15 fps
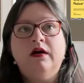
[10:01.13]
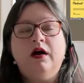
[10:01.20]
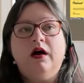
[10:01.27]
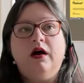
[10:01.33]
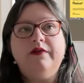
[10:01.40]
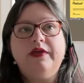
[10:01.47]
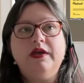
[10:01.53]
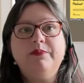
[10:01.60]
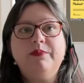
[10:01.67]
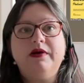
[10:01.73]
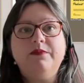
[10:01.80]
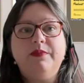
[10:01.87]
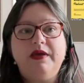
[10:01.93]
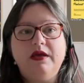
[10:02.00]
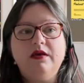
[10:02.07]
I think by
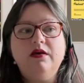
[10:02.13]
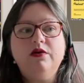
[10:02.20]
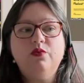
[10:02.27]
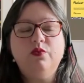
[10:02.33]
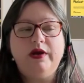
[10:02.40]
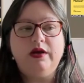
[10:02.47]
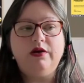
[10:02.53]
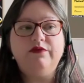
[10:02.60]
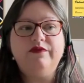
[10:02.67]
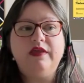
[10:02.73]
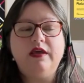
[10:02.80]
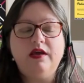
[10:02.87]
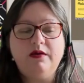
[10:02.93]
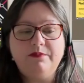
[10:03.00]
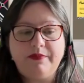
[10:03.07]
being aware of the
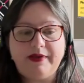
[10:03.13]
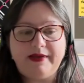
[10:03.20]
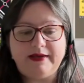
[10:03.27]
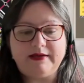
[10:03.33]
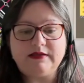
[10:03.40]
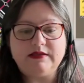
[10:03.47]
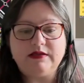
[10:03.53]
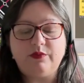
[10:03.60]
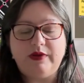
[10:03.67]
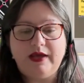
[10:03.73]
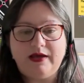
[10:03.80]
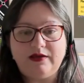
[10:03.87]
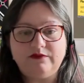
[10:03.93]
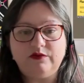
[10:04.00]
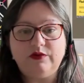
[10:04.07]
impact that we
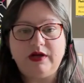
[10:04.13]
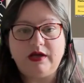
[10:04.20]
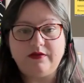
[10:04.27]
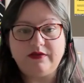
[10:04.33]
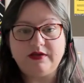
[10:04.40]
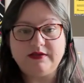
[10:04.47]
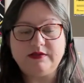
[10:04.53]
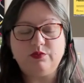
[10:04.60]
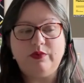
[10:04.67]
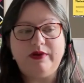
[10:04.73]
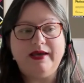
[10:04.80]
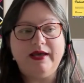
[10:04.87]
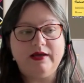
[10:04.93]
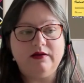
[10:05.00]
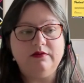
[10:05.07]
have on others, we
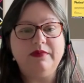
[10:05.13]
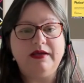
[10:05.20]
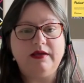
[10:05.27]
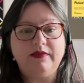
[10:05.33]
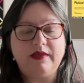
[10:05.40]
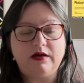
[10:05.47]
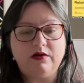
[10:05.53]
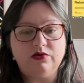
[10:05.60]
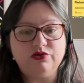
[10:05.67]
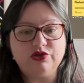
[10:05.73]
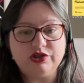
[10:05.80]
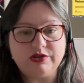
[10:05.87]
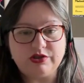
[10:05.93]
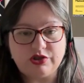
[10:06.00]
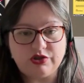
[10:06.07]
can make that
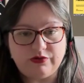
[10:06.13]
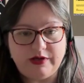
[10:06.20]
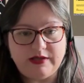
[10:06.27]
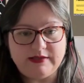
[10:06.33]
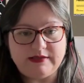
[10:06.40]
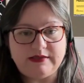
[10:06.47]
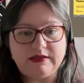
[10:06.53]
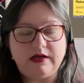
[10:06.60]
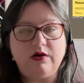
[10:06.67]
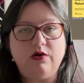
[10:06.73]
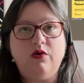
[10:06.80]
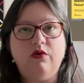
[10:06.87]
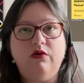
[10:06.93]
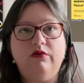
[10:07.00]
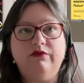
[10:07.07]
conscious choice
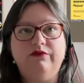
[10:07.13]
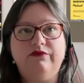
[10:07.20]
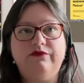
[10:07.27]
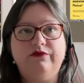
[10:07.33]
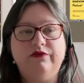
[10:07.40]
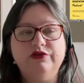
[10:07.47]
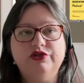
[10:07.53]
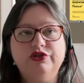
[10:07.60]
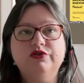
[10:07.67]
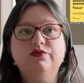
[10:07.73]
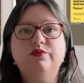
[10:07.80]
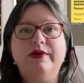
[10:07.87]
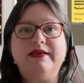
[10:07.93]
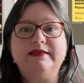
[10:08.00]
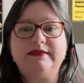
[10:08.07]
of, do
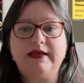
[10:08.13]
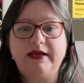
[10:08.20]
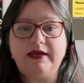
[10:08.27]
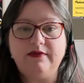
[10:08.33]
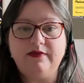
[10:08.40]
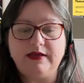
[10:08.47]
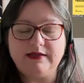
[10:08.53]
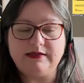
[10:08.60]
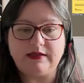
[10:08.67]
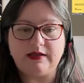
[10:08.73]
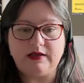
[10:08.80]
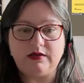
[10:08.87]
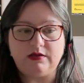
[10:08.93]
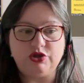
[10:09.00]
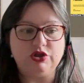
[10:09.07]
we say this
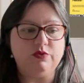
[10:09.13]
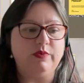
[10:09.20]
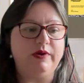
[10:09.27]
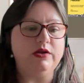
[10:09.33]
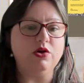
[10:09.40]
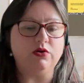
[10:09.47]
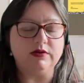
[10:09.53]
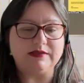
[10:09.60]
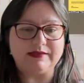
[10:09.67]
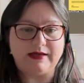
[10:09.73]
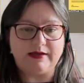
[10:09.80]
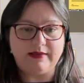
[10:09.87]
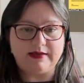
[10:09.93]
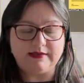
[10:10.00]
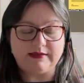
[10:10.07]
thing? Do we not say
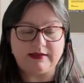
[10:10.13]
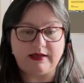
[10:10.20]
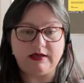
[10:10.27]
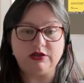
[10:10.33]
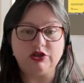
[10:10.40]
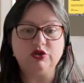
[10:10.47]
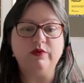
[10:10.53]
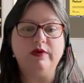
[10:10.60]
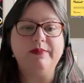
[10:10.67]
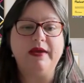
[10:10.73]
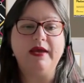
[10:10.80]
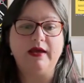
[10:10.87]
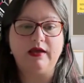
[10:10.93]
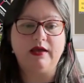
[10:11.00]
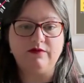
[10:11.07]
this thing? Do we
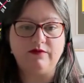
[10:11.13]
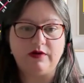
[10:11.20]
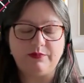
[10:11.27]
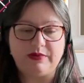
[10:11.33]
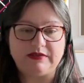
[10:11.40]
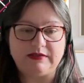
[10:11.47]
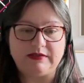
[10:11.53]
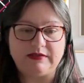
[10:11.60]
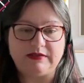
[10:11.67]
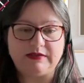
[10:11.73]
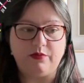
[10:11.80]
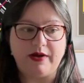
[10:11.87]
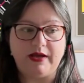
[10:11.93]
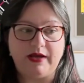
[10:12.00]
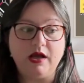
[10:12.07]
behave in a particular
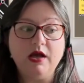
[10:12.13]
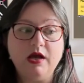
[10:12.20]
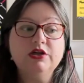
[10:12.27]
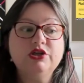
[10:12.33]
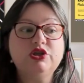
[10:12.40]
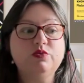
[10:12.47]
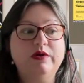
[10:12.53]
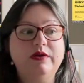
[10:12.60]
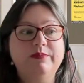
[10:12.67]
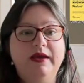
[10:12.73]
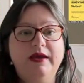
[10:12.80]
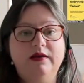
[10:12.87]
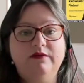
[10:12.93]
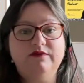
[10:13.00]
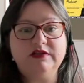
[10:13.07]
way? Do we
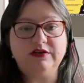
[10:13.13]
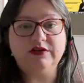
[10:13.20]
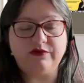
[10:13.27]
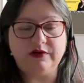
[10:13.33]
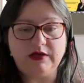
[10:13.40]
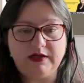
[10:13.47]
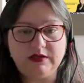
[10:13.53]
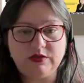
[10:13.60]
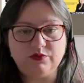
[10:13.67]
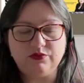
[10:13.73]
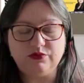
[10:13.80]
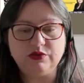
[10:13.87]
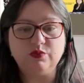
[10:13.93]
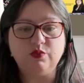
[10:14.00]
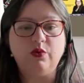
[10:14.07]
behave differently
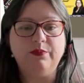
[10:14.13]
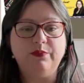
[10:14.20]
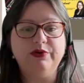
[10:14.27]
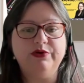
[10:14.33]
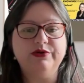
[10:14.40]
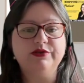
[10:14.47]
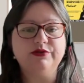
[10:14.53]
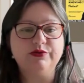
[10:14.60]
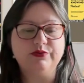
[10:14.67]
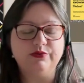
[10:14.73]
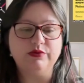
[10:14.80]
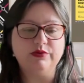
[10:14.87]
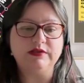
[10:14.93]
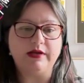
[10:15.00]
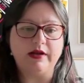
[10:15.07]
towards one person,
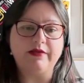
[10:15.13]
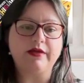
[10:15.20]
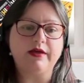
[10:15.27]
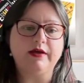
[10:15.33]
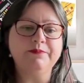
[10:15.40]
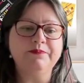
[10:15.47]
towards another?